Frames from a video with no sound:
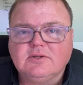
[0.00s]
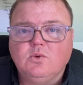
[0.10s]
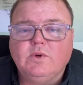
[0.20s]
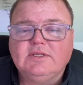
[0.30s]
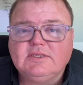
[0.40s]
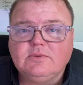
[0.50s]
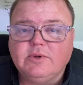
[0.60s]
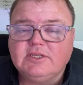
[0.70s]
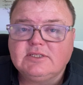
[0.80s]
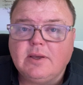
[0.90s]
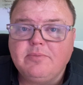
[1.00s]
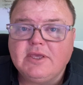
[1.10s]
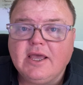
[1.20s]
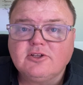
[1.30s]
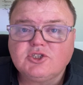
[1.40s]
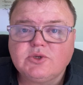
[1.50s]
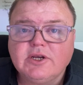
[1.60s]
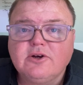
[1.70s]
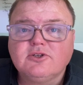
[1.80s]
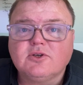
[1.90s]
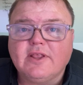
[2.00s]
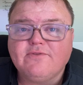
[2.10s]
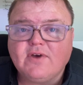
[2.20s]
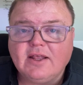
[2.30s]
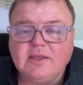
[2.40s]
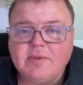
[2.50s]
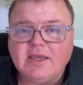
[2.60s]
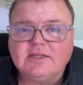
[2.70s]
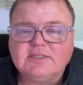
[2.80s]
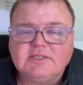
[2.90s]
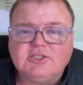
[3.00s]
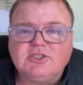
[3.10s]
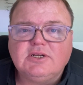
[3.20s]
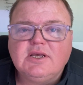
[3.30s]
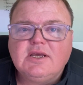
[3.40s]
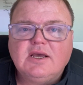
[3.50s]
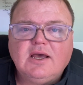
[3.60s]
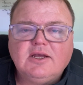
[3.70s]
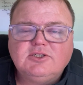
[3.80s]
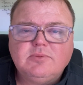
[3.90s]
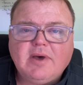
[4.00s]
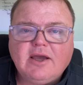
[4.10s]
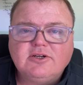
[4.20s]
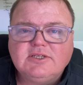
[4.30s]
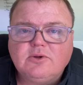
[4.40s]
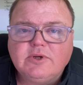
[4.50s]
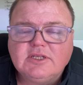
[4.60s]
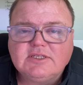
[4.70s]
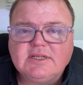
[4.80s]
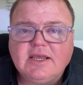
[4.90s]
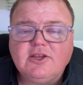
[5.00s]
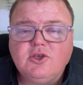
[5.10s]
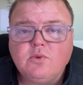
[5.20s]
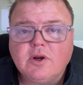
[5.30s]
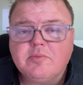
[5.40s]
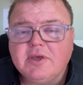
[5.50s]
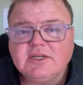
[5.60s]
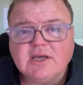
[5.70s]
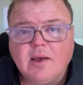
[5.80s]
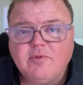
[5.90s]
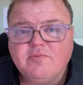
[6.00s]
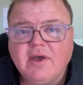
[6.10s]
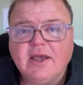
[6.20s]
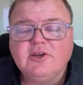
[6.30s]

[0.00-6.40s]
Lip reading: When something else triggers or they finally make a decision to buy or sell real estate, you want to be top of mind.